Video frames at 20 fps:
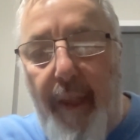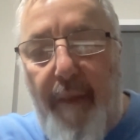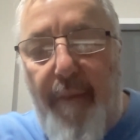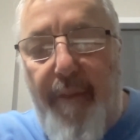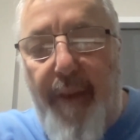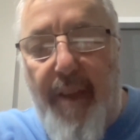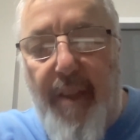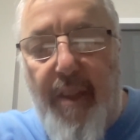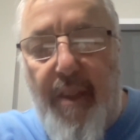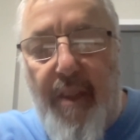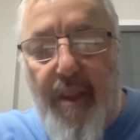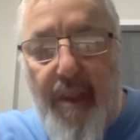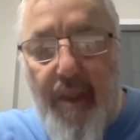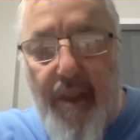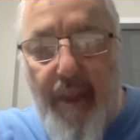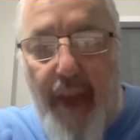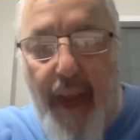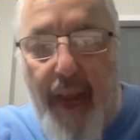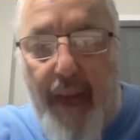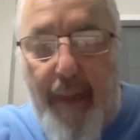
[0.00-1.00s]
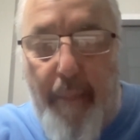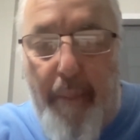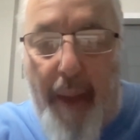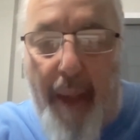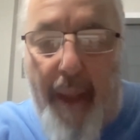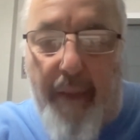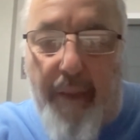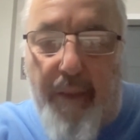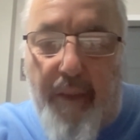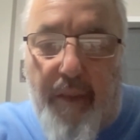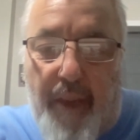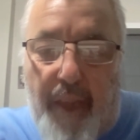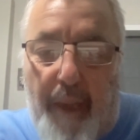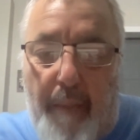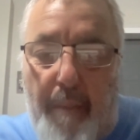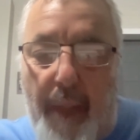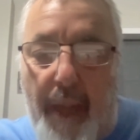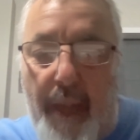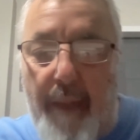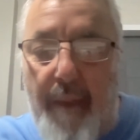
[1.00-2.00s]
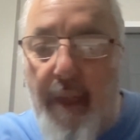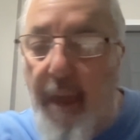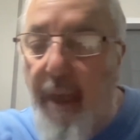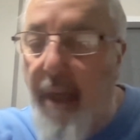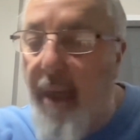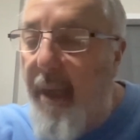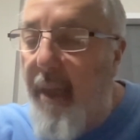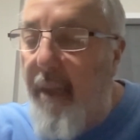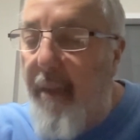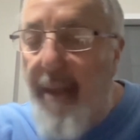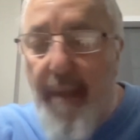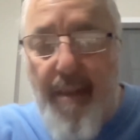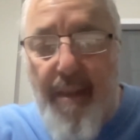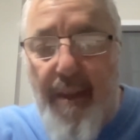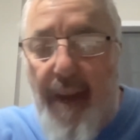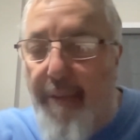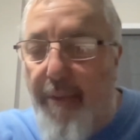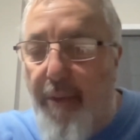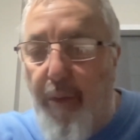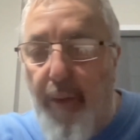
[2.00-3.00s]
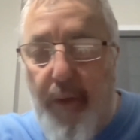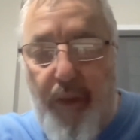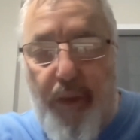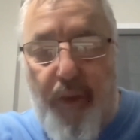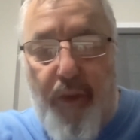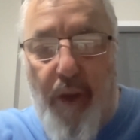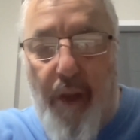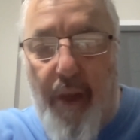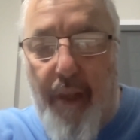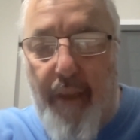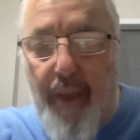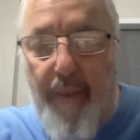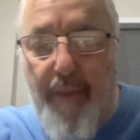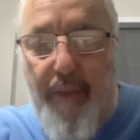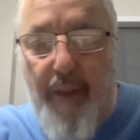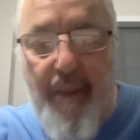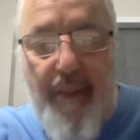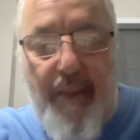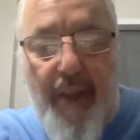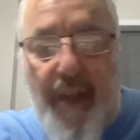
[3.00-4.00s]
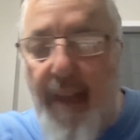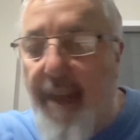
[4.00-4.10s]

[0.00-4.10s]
they face a Cincinnati Bengals team that doesn't have a real strong defense,